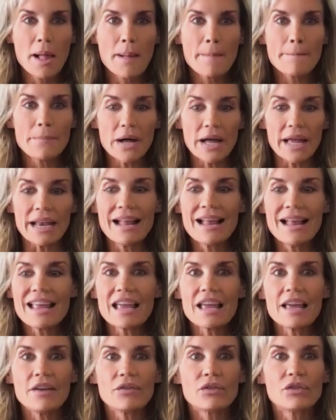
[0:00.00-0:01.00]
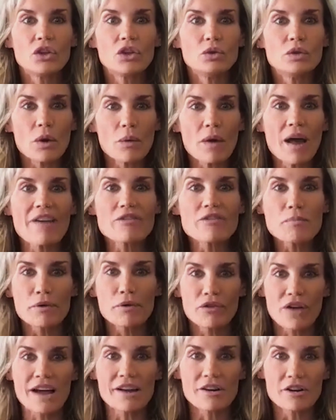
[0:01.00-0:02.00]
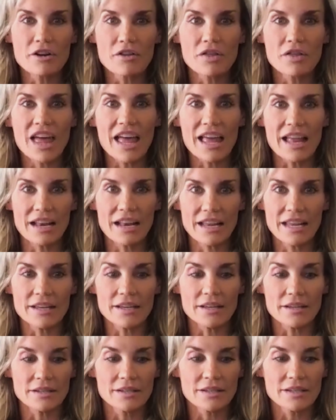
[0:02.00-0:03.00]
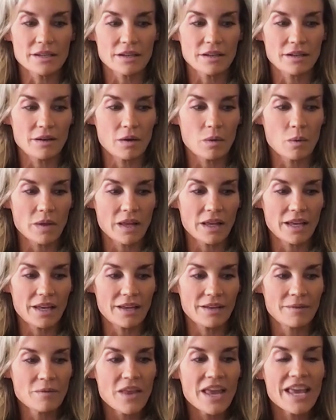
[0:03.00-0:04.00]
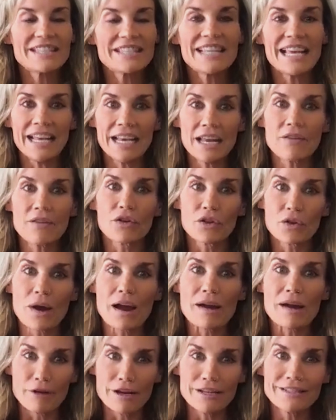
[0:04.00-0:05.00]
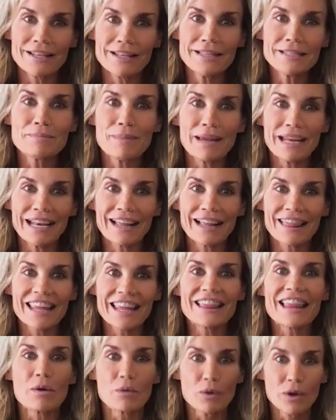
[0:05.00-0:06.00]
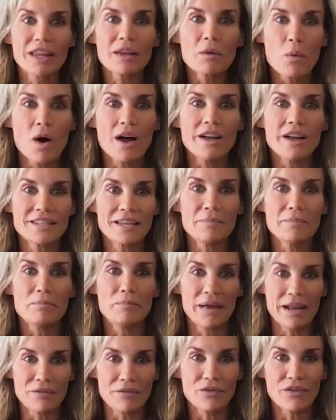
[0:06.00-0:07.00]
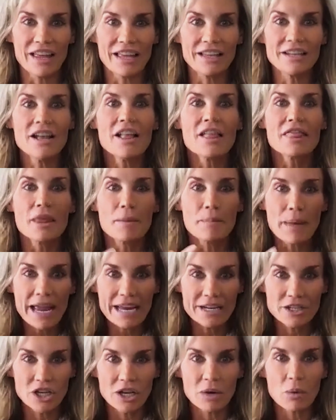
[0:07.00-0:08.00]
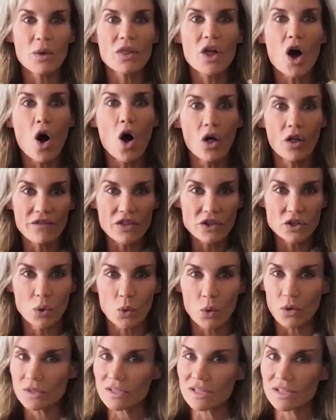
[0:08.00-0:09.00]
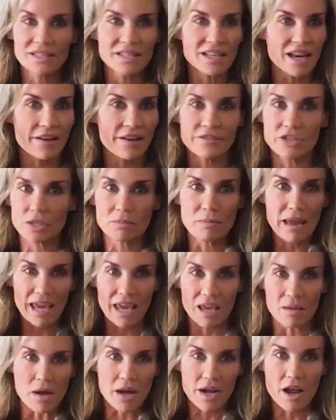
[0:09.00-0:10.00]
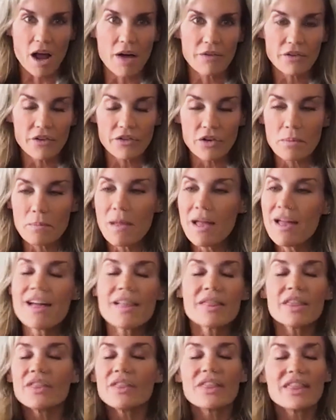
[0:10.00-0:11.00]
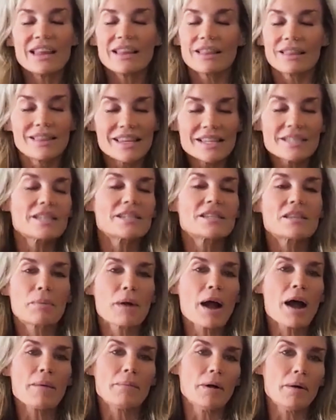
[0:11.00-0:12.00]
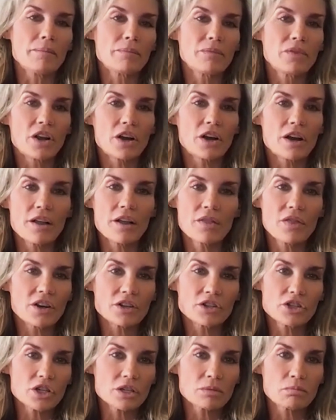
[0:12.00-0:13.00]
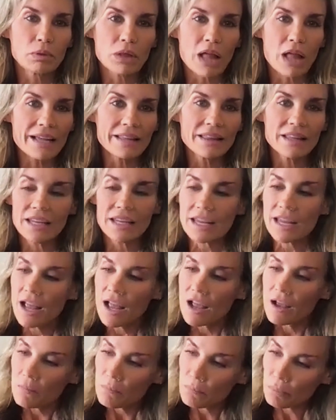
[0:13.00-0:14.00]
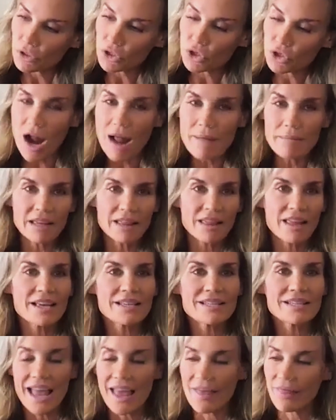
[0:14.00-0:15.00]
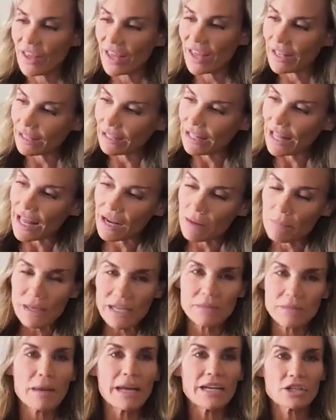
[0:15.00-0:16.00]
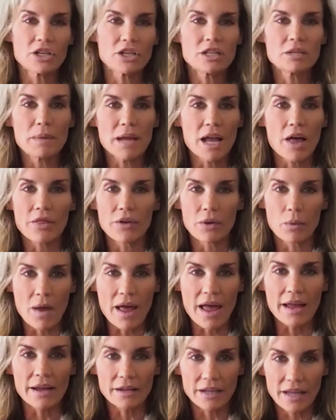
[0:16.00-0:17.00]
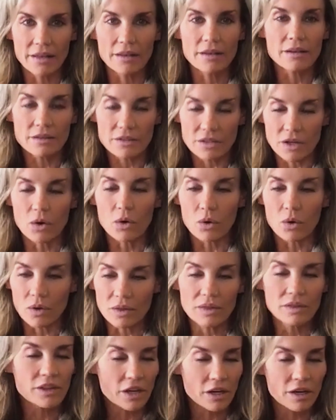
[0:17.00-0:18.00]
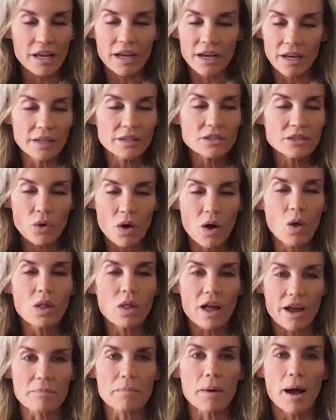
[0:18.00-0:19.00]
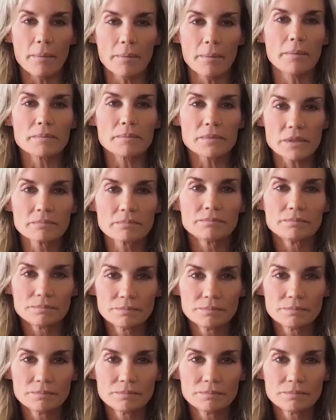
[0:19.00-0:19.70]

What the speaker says: But if you don't have a provider that is in it for the right reasons, meaning that they really want to benefit the patient with all of the tools instead of just making money off of them, then this is the problem. They're just blindly prescribing this and then letting patients be on their way. And so they're getting into a whole lot of problems.